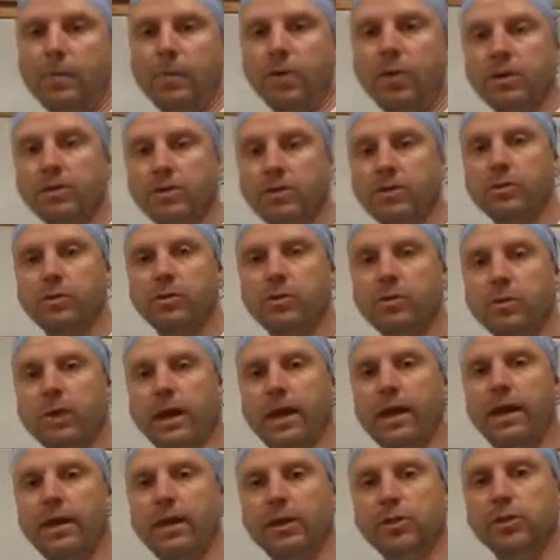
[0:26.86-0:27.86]
I'm going to do
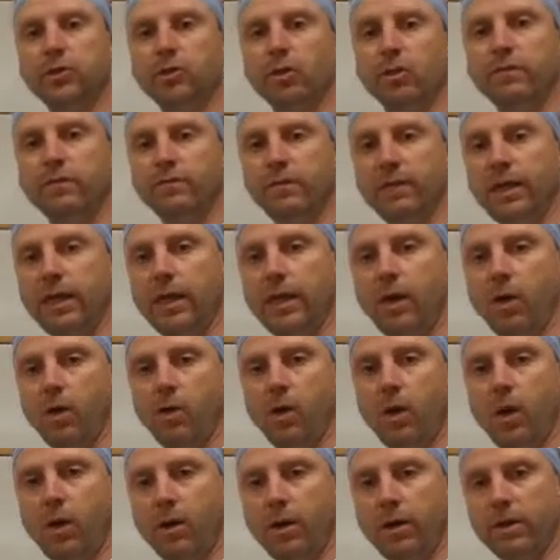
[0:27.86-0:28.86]
a short
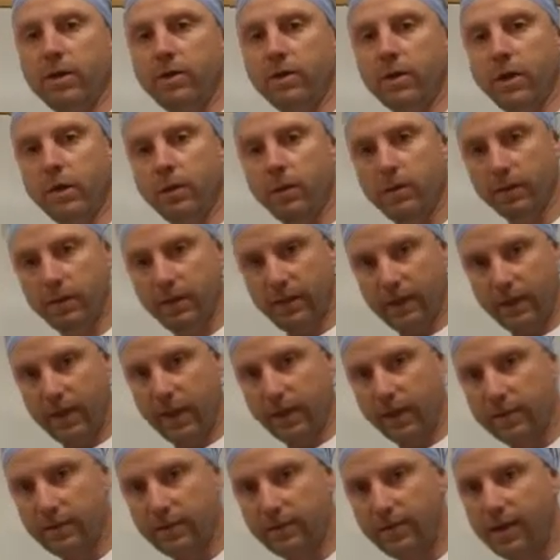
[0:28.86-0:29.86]
video on the
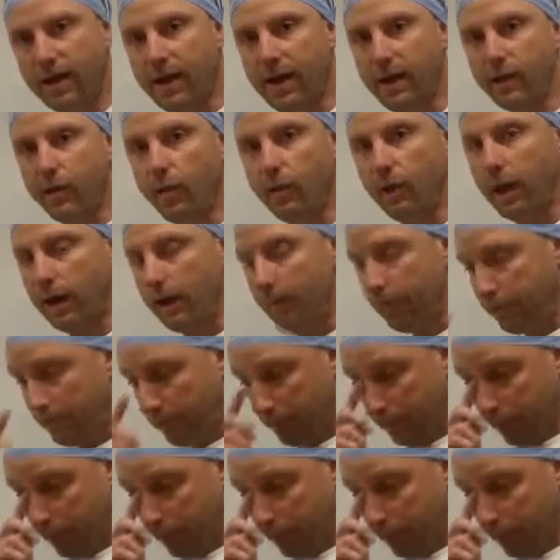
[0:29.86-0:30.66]
onion diagram.